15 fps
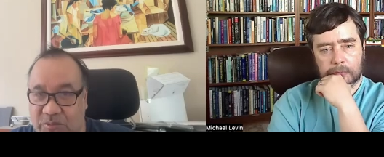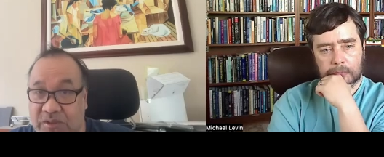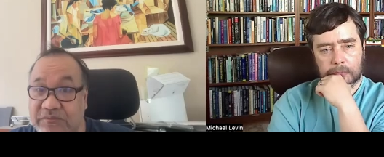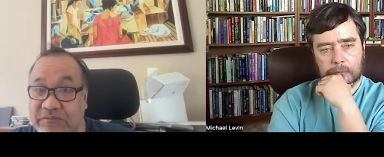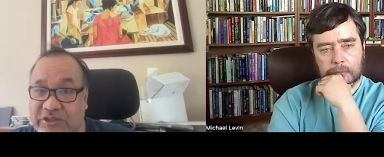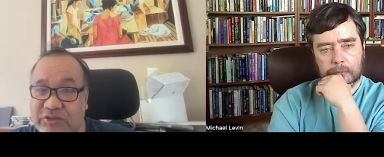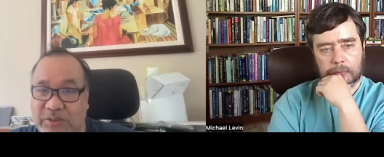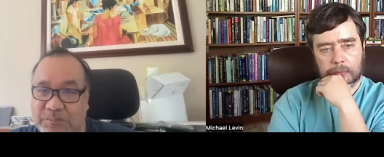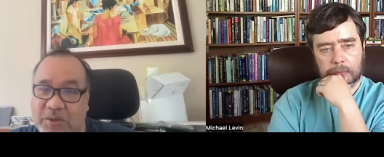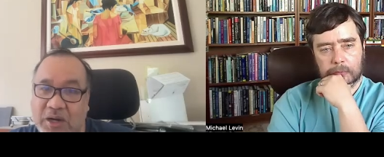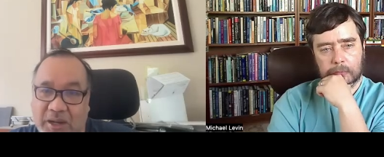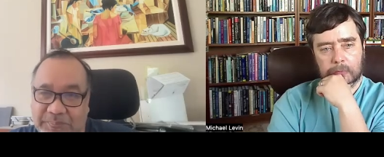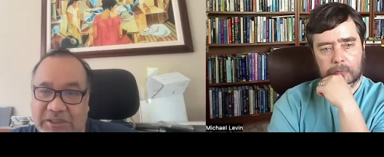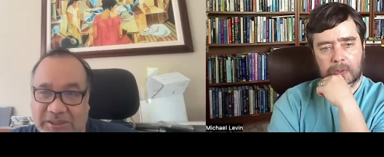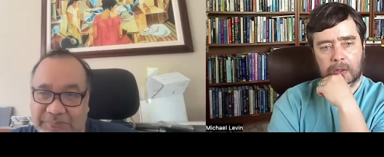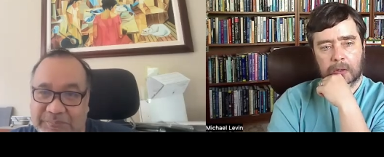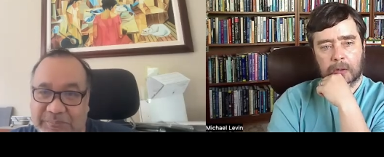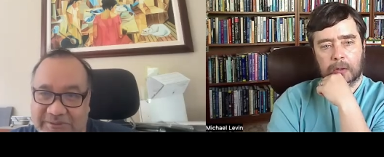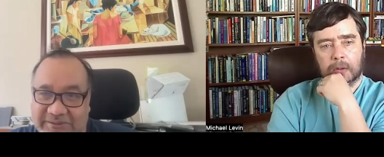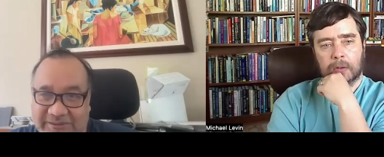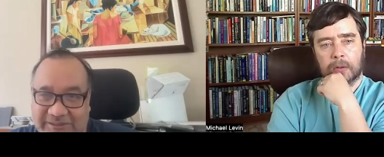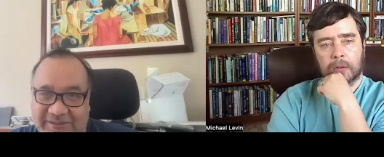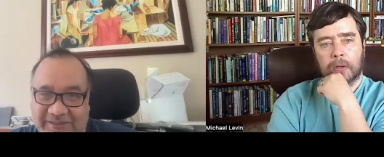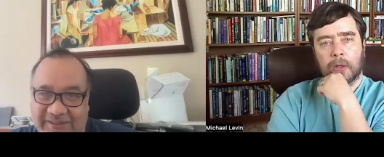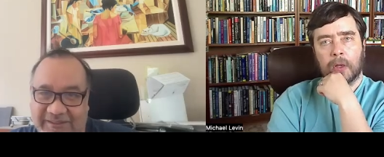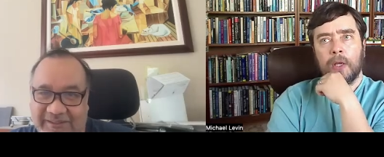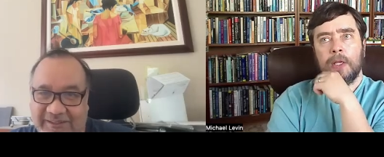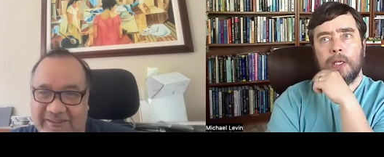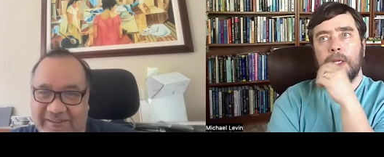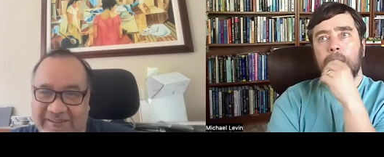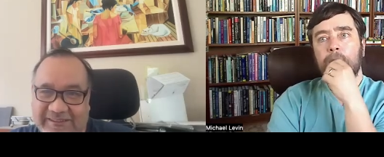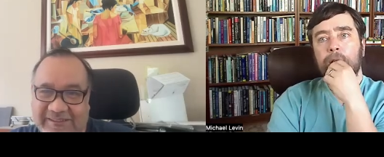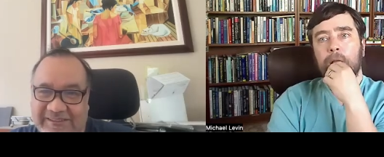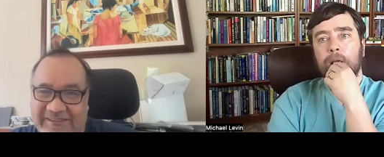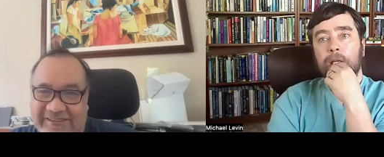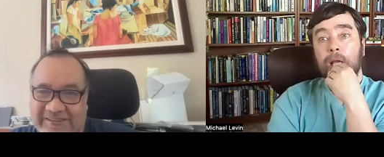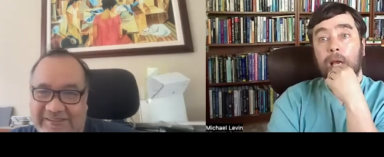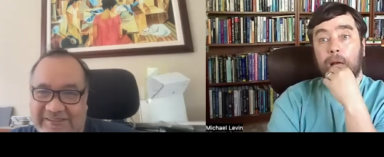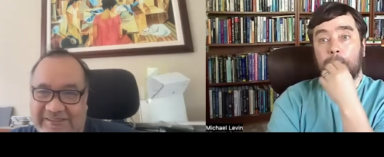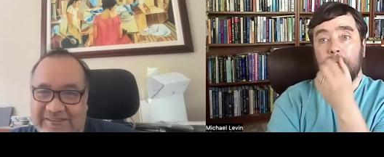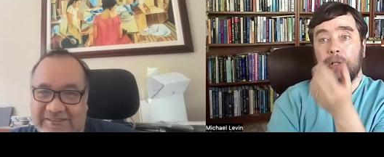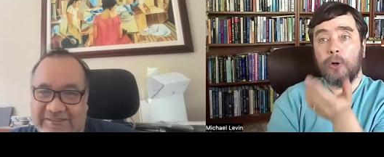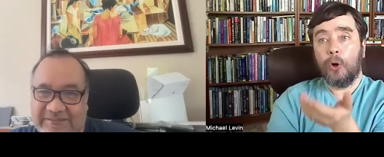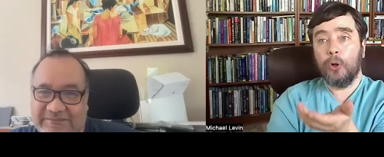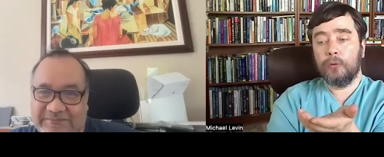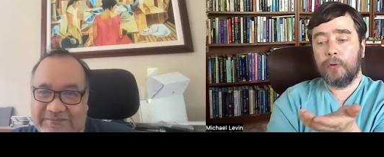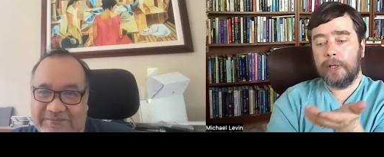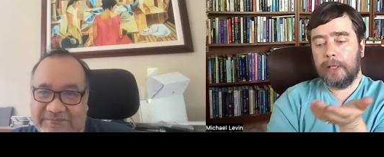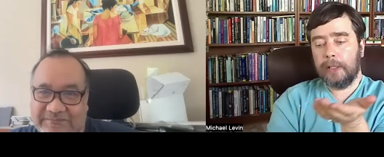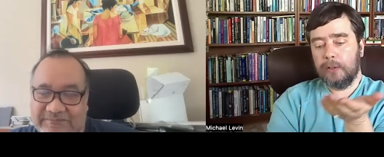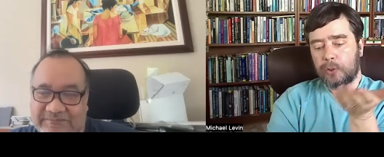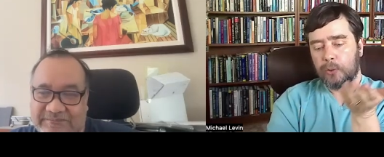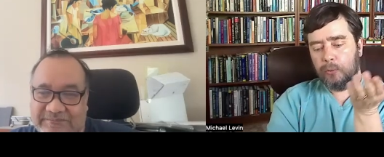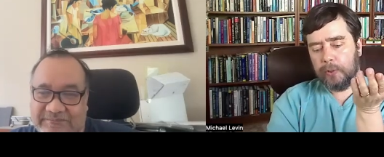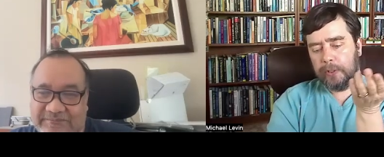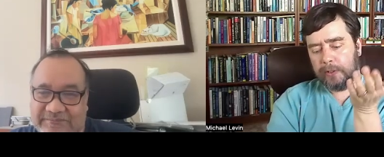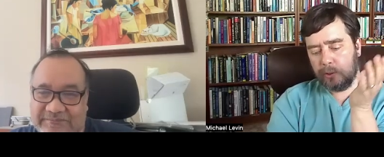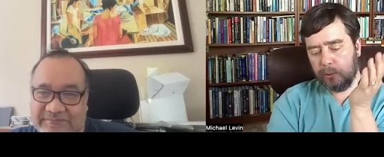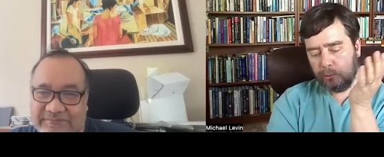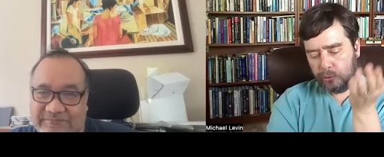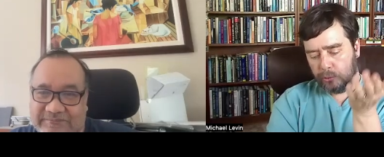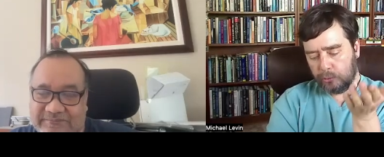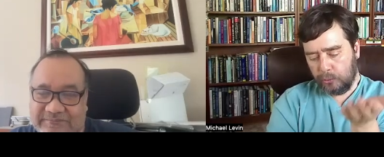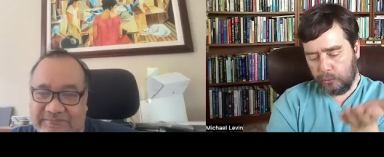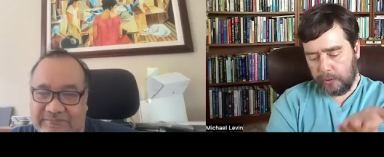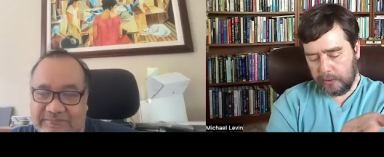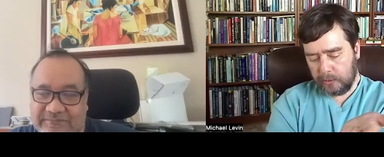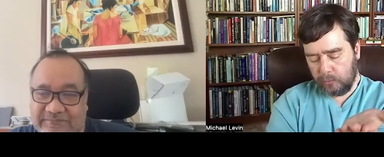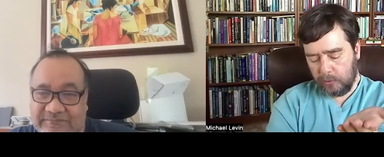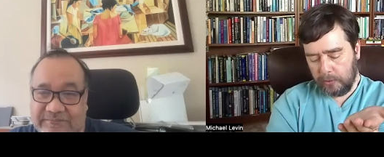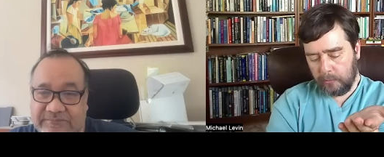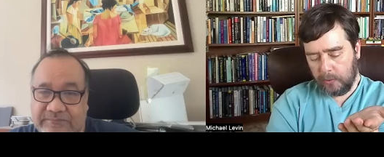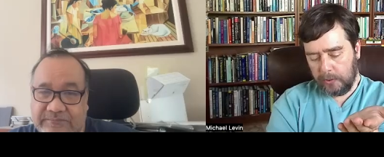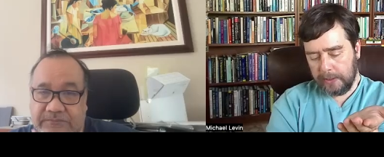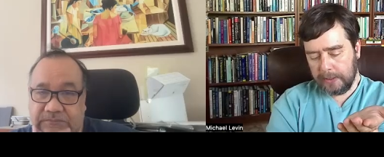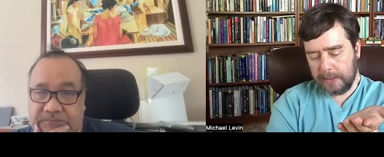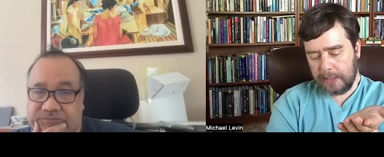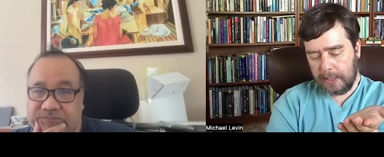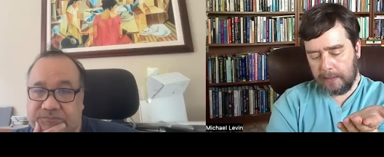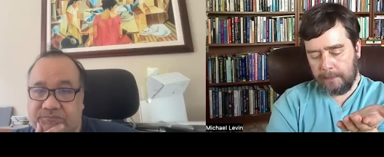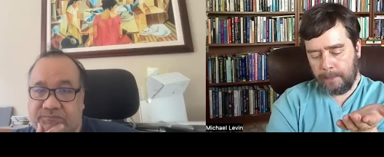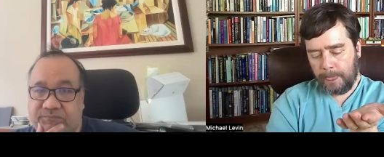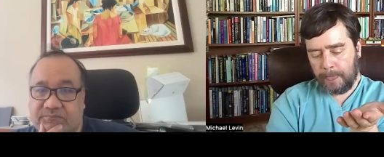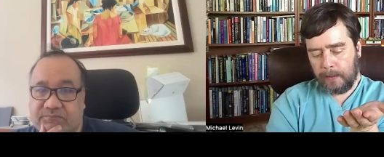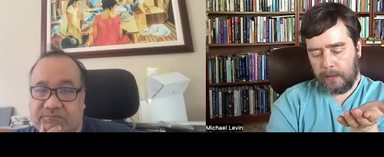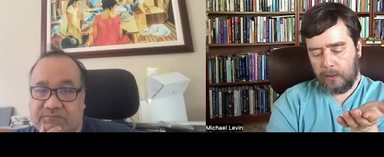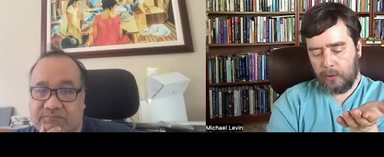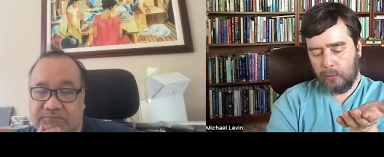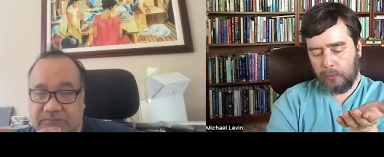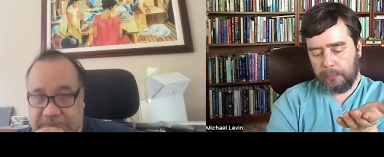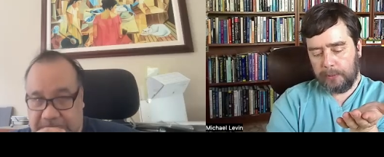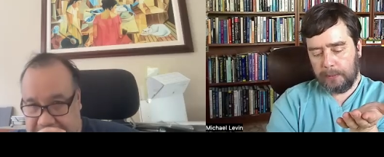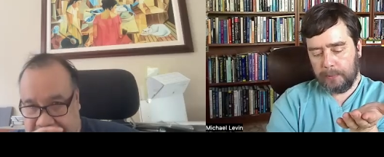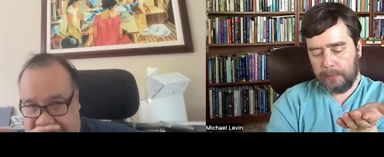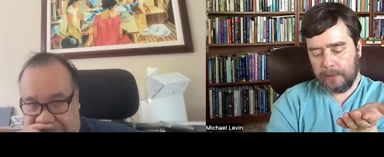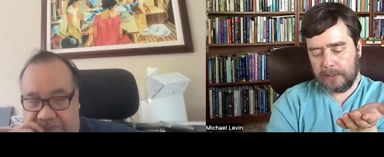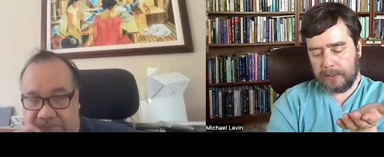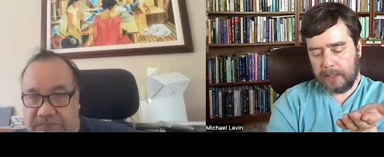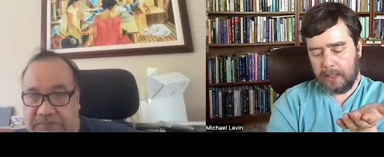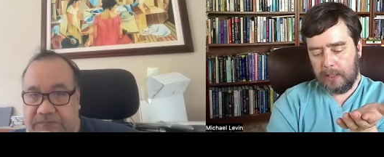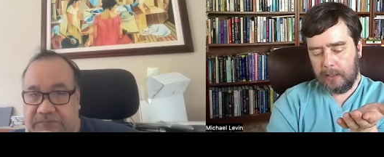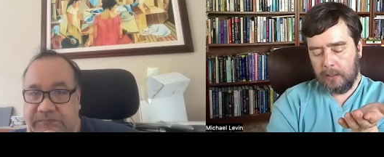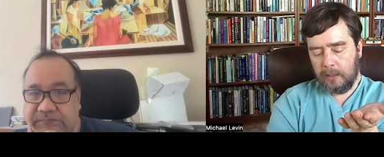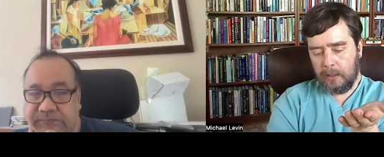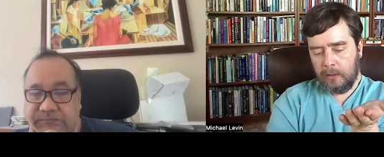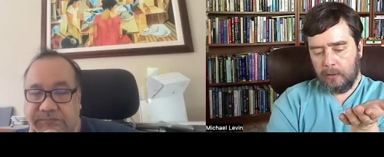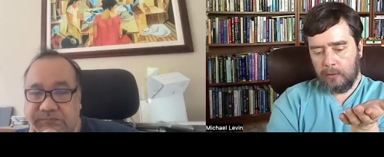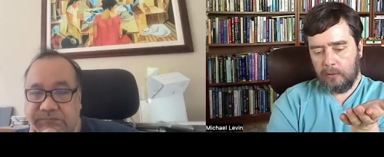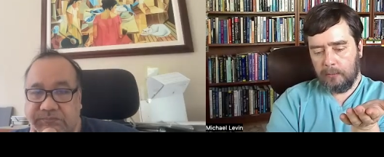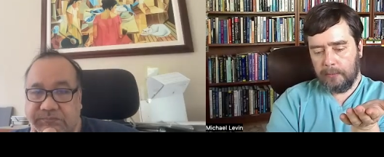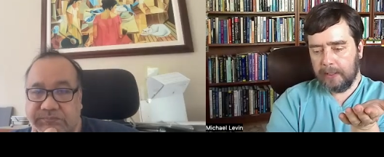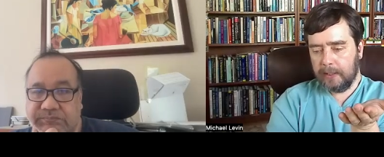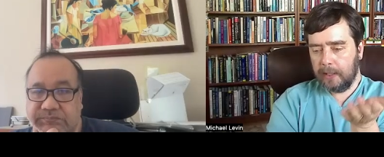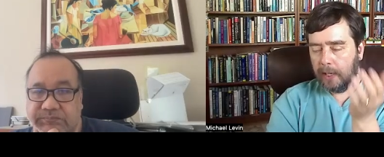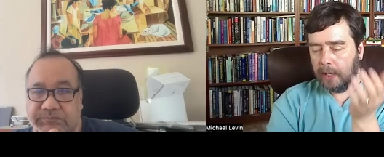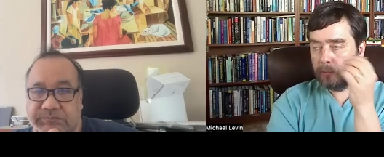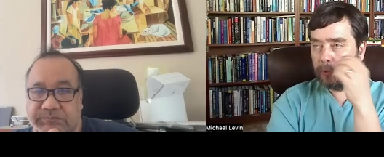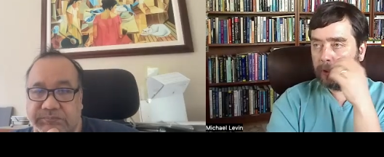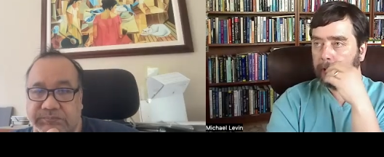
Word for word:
Speaker 1: will eventually prop up
Speaker 2: yeah, I mean, already. So well, so so two things. One one is uh, you know, when people say, "Oh my God,